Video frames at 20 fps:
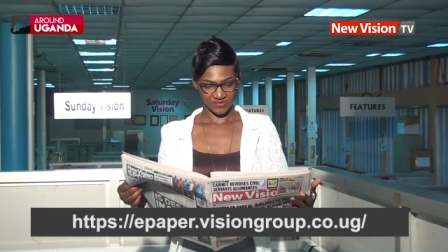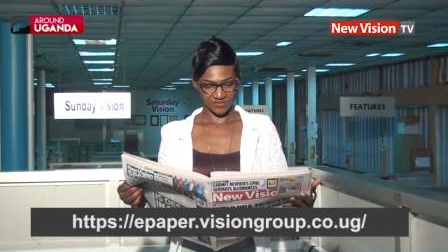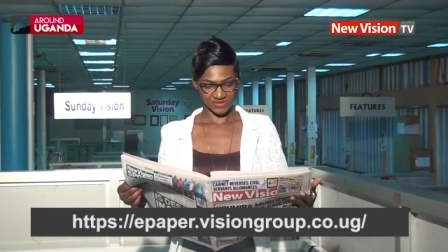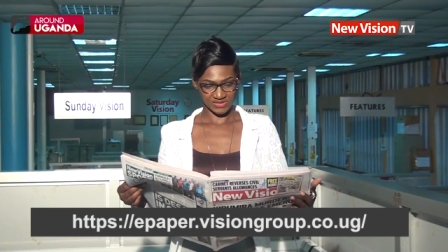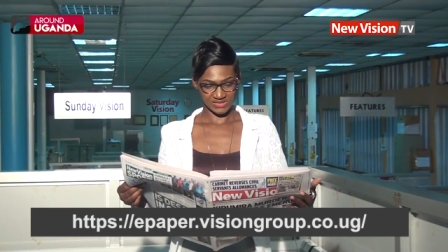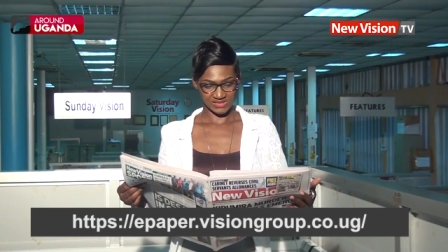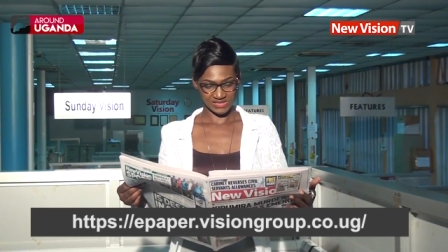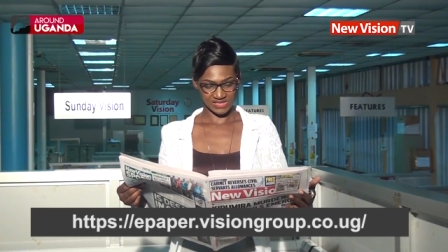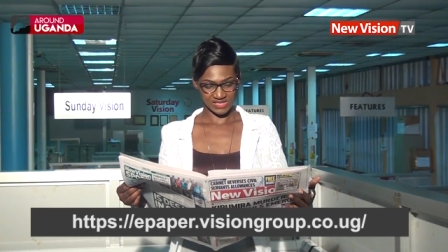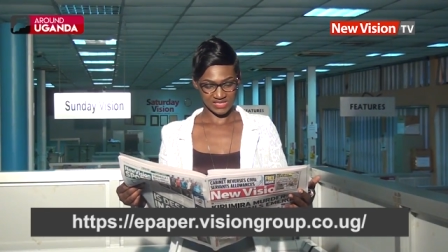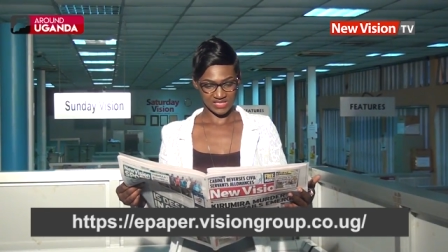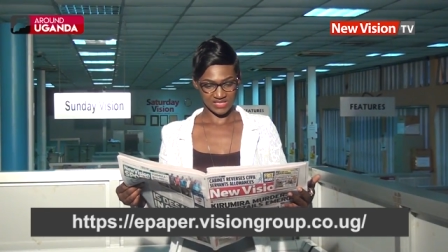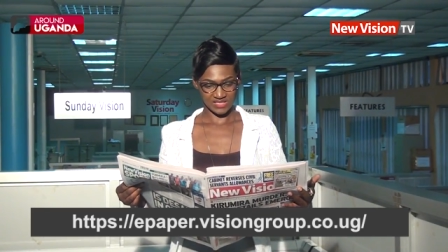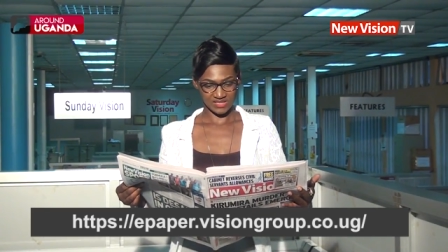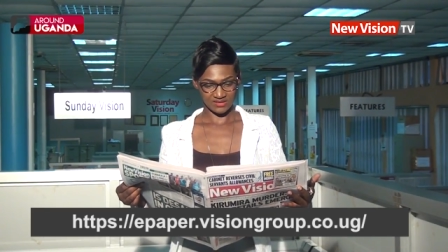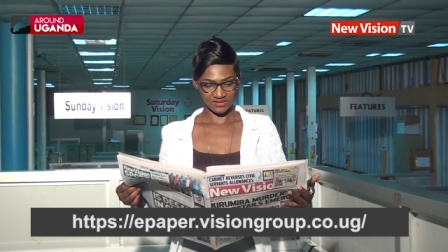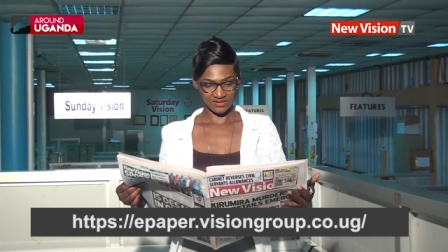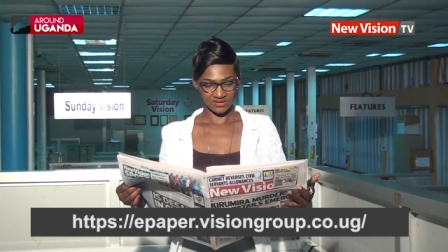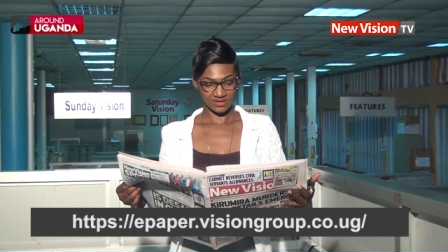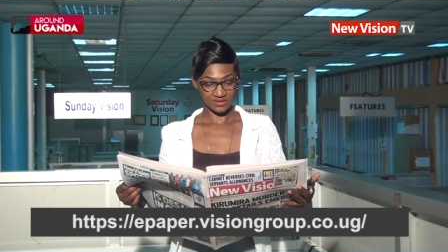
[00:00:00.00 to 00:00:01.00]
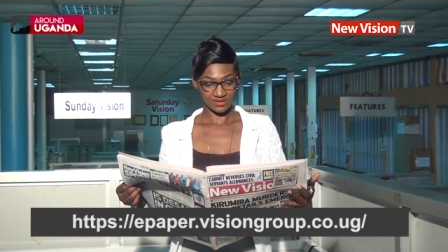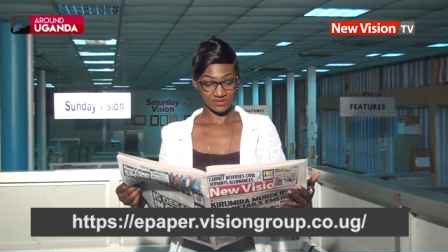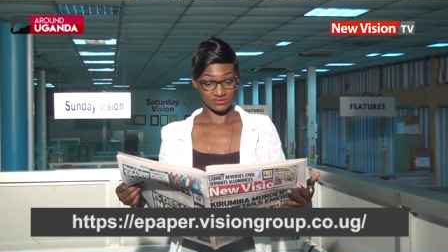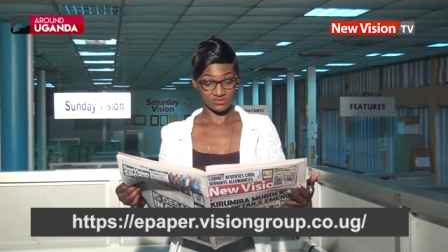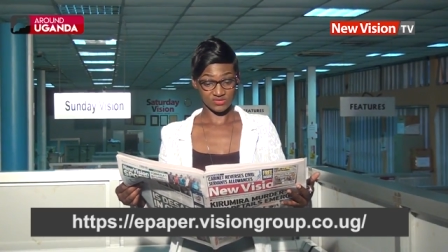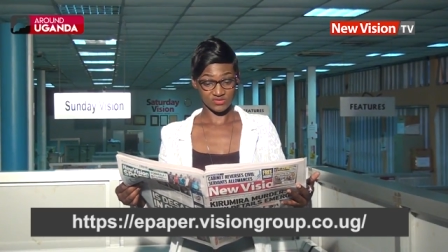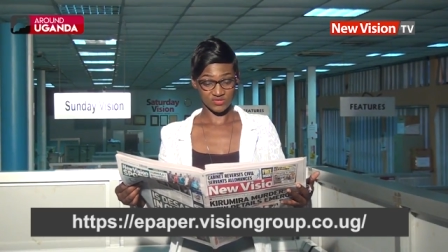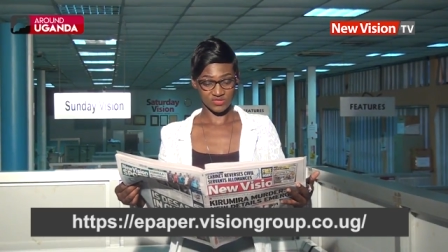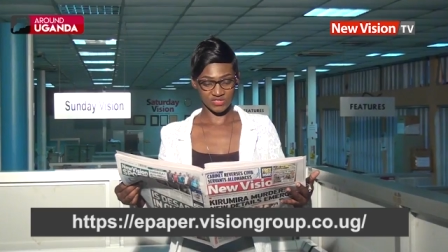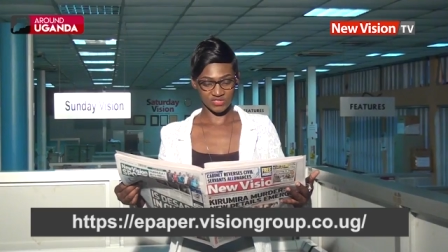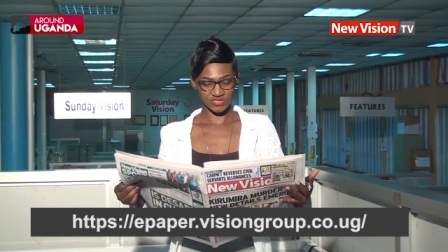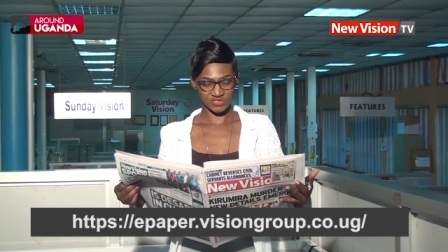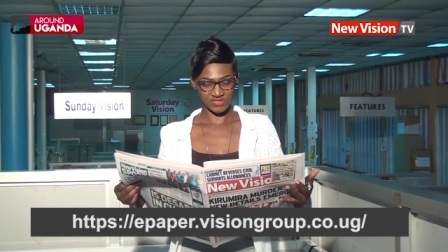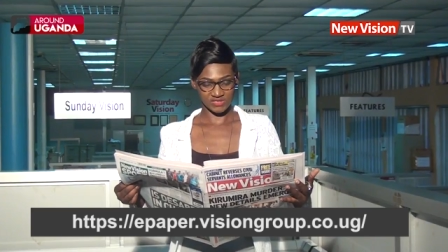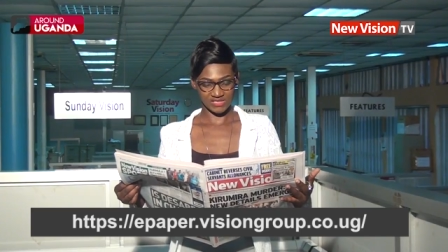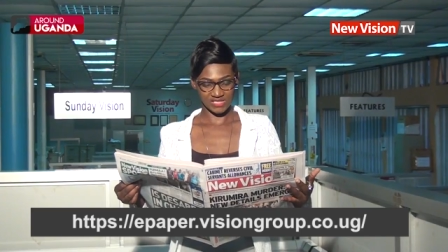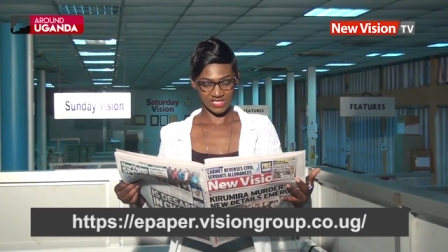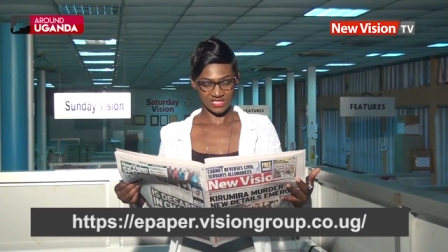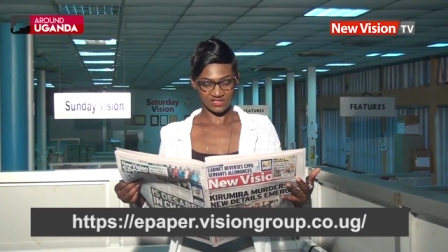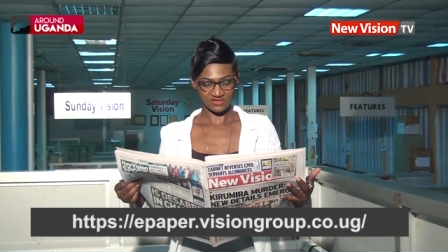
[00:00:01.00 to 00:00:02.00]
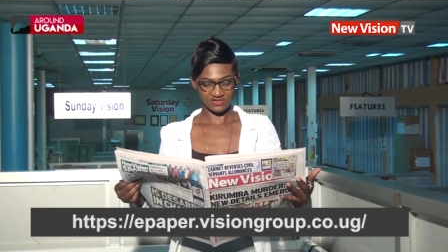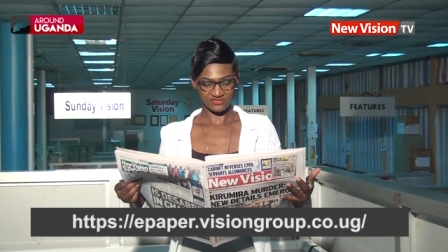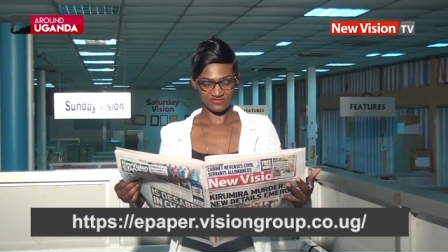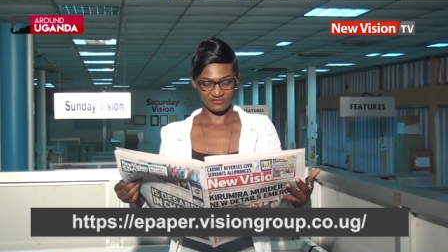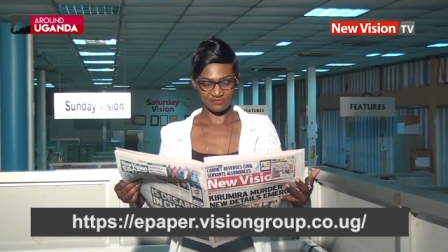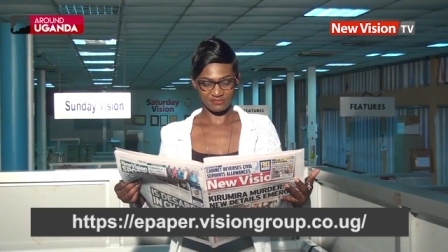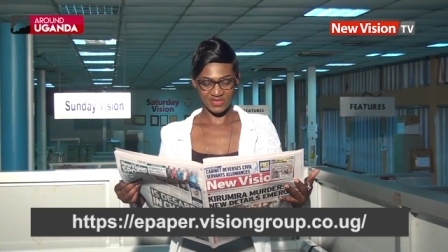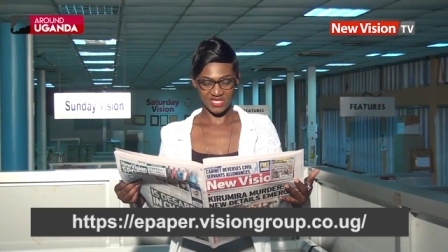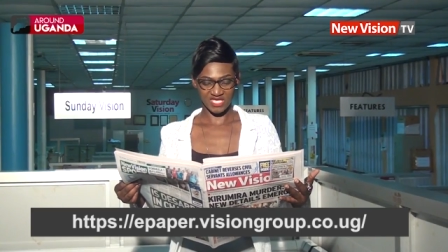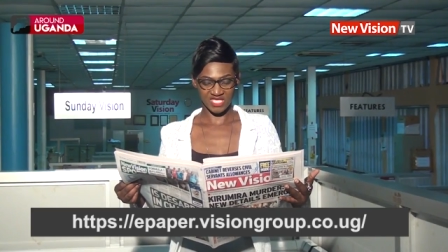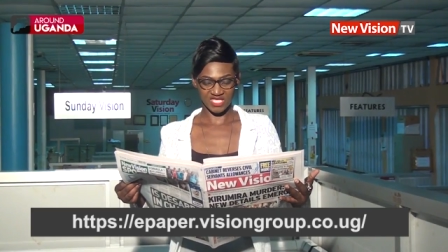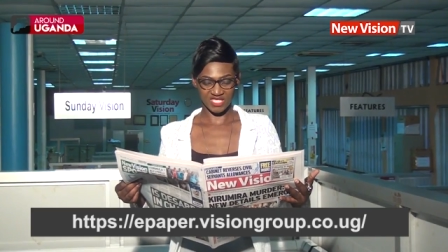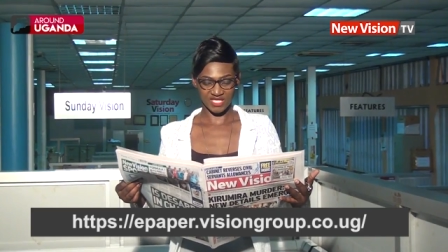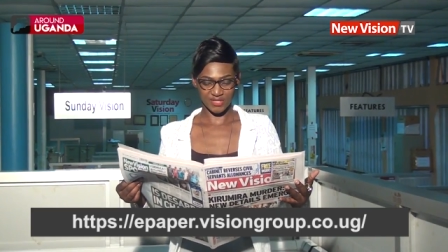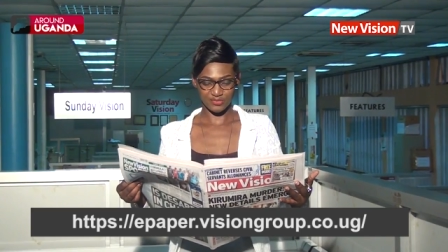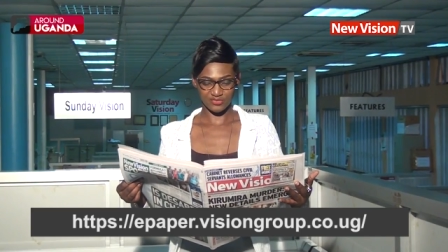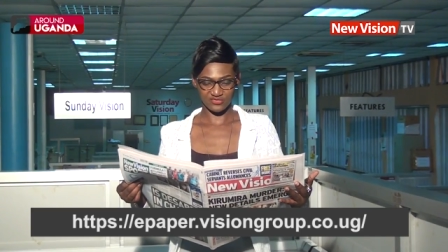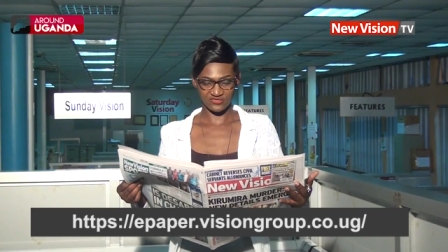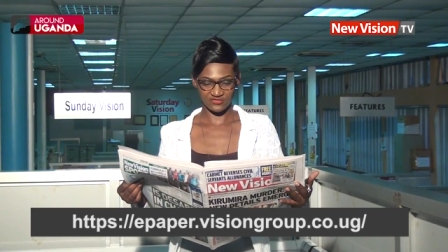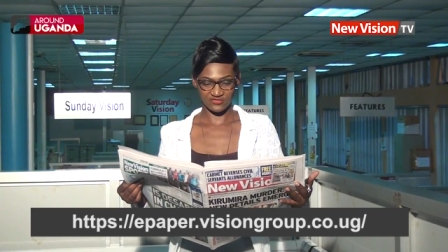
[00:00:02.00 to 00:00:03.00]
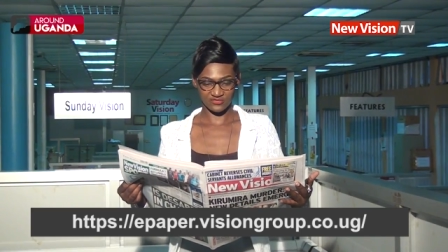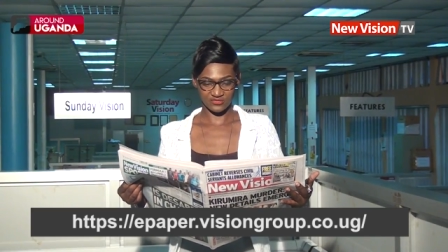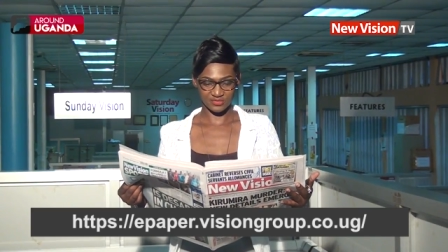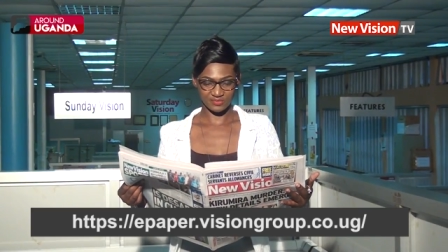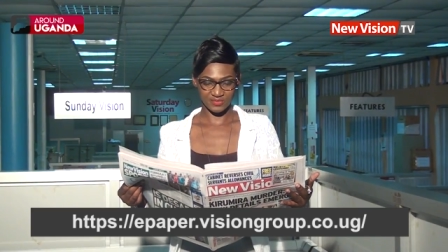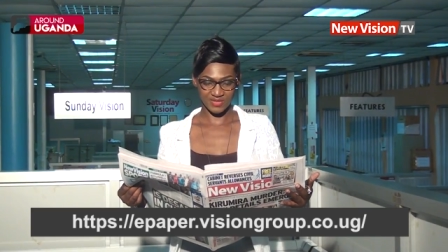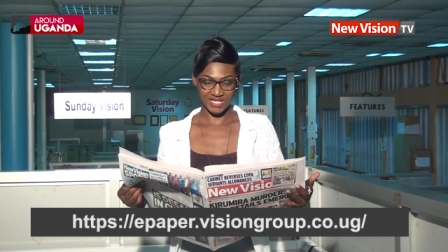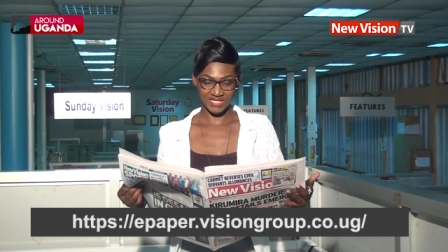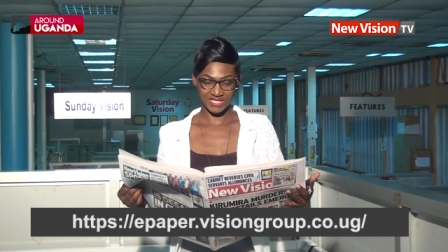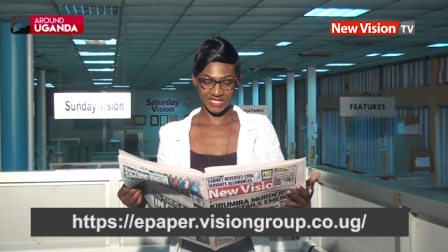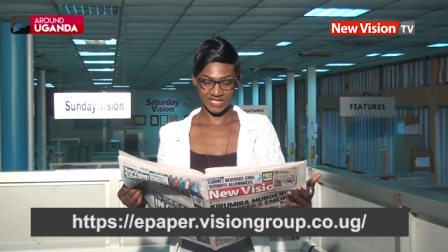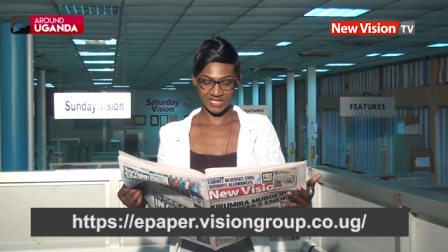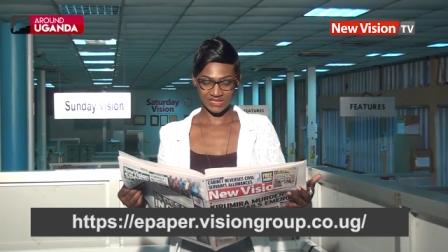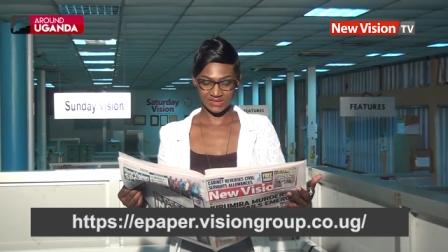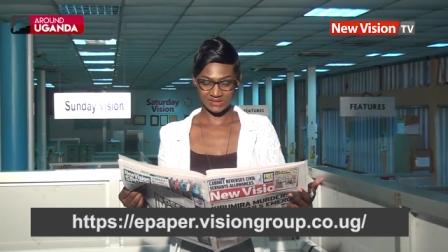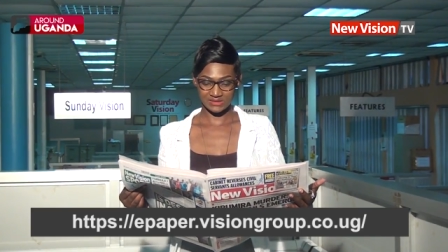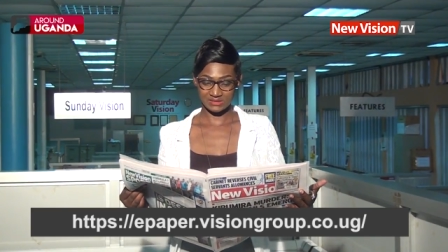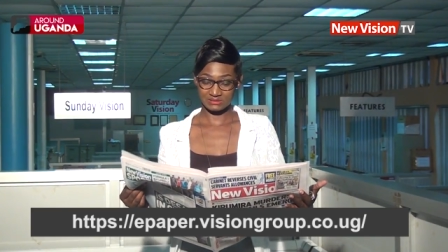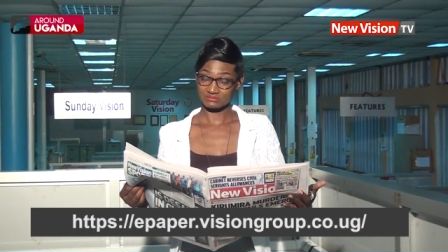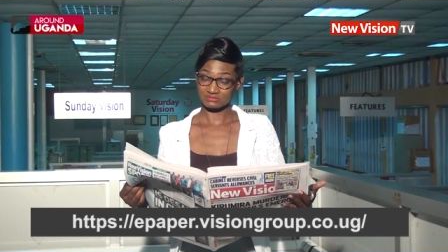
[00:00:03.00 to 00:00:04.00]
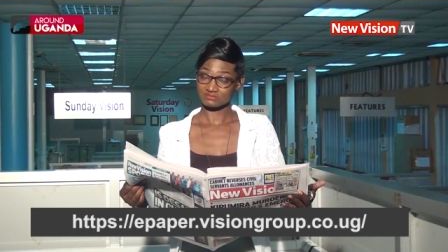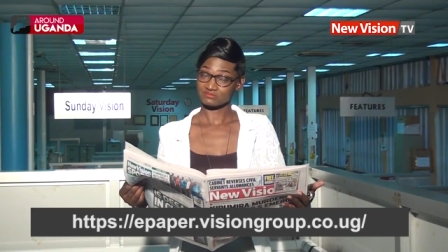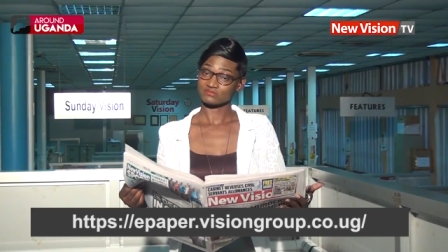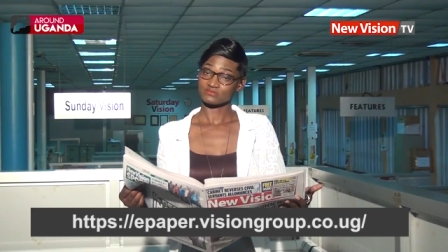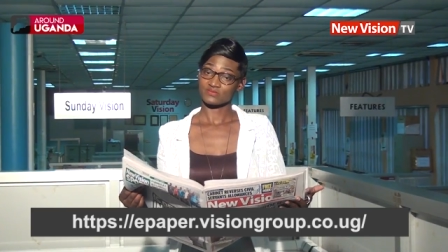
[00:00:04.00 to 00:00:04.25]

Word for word: we see uh, oh, do it yourself, make yummy fruit pancakes.